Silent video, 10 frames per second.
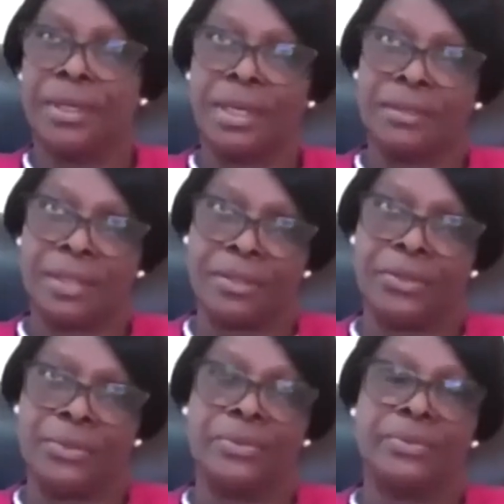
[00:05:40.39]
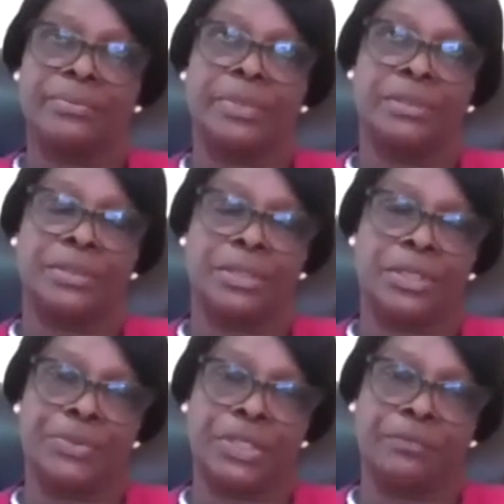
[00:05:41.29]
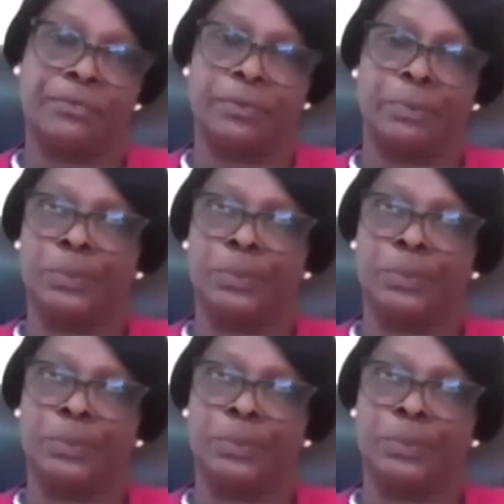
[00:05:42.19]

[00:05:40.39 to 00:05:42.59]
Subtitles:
I thank you and keep safe.